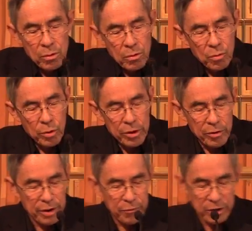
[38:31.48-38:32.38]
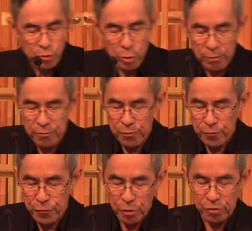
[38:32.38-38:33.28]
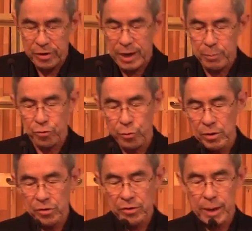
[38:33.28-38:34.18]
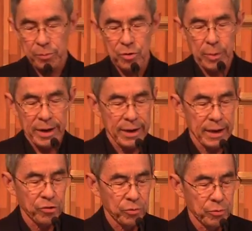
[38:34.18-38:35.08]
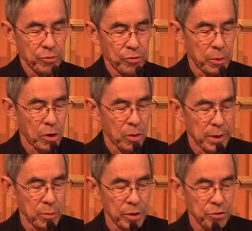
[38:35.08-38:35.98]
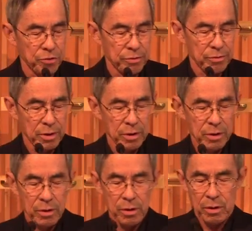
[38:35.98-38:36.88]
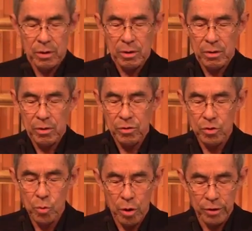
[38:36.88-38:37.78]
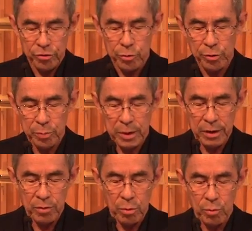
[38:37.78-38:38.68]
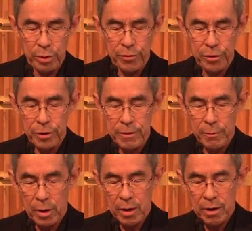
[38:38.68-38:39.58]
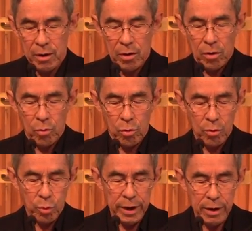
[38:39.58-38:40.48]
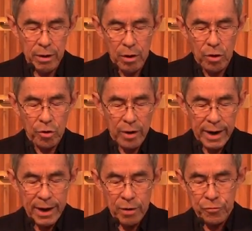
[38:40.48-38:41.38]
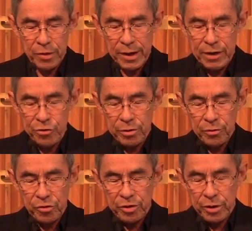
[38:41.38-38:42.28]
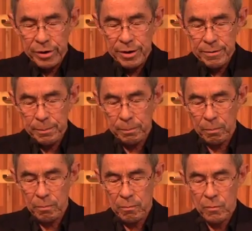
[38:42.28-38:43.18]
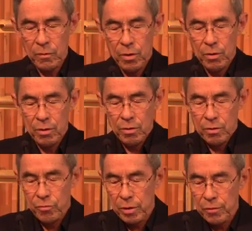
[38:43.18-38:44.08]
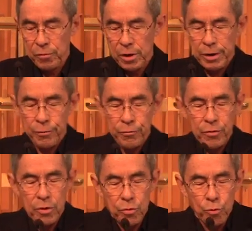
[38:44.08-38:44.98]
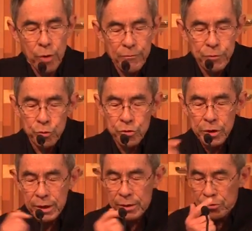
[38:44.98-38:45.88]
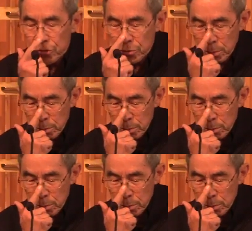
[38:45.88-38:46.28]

what are individual first steps, real steps, no matter how small, by which you want us to respond to what we've heard. Lord, we cry out for the nation of Syria, for the flood of refugees.